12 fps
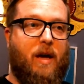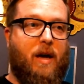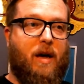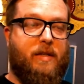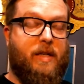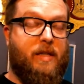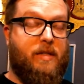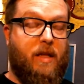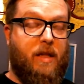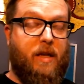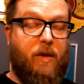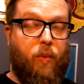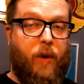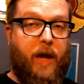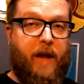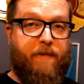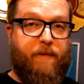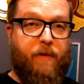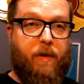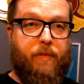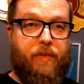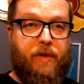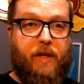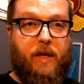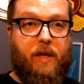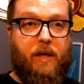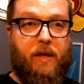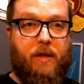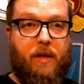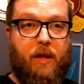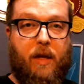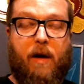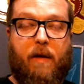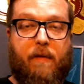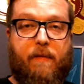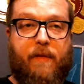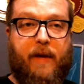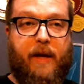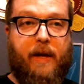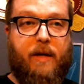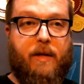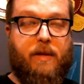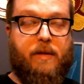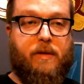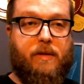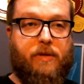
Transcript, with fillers: uh, takes nothing away from the love and